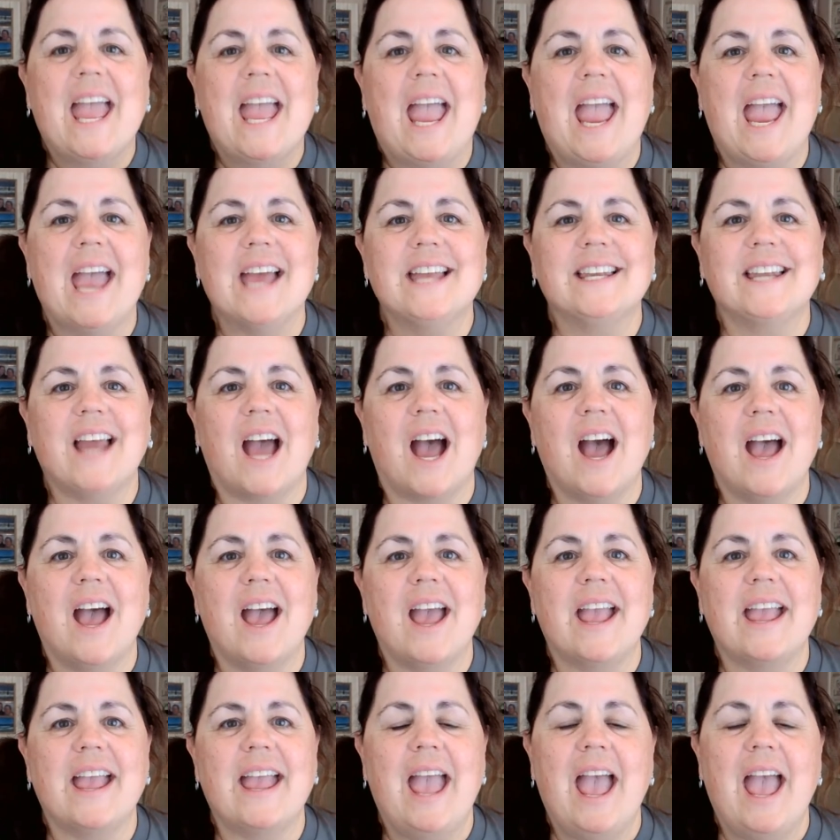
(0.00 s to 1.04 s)
and
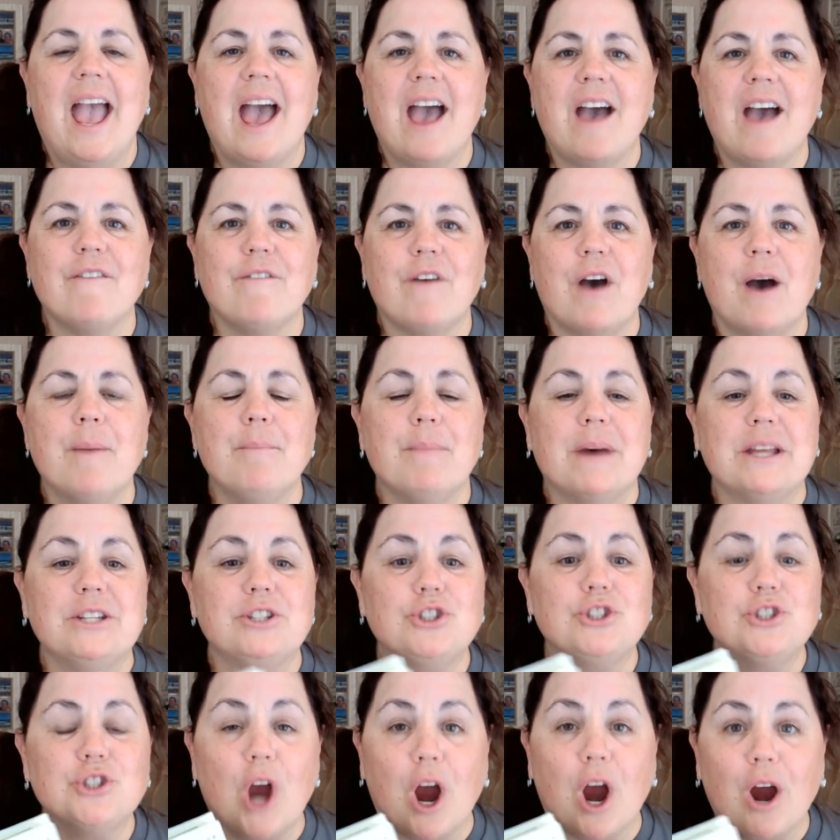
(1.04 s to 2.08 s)
I have a
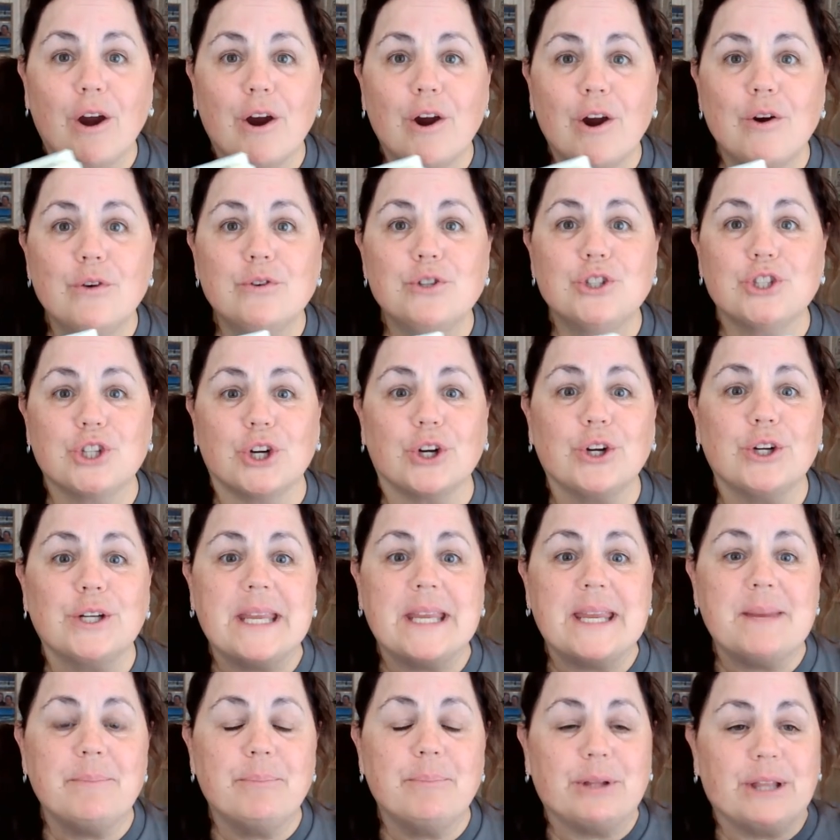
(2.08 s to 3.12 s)
Mounjaro
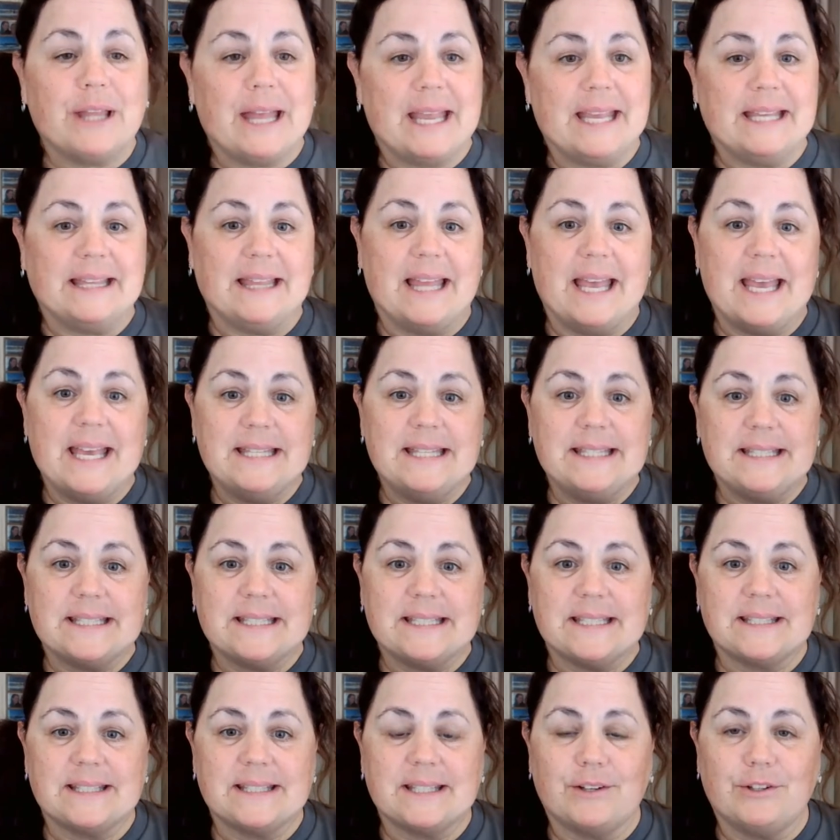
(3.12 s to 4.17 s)
journey playlist,
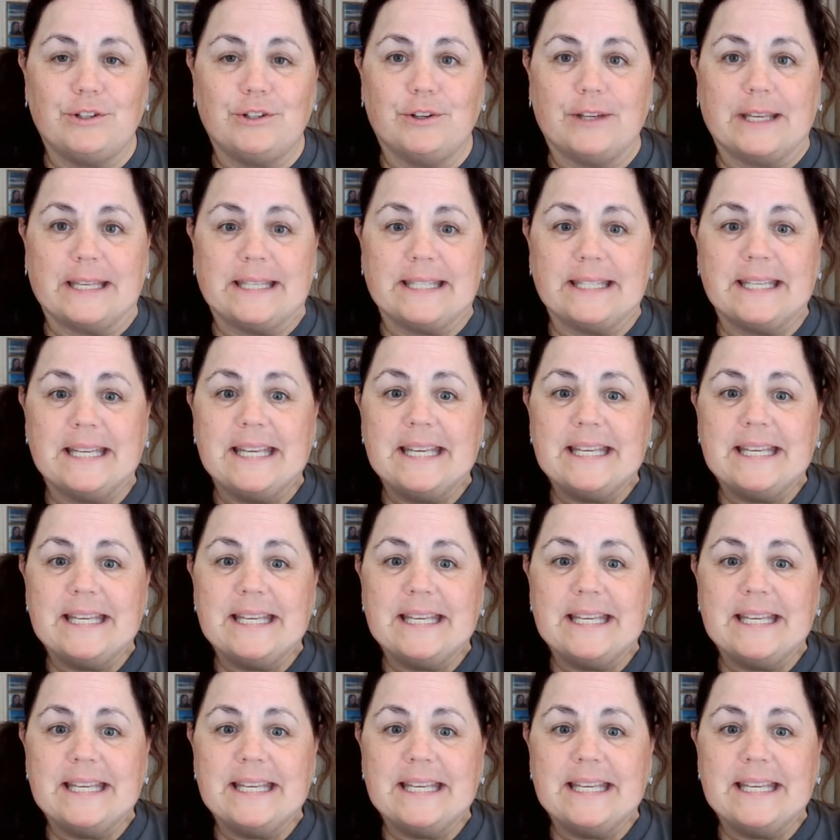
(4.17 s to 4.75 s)
so you can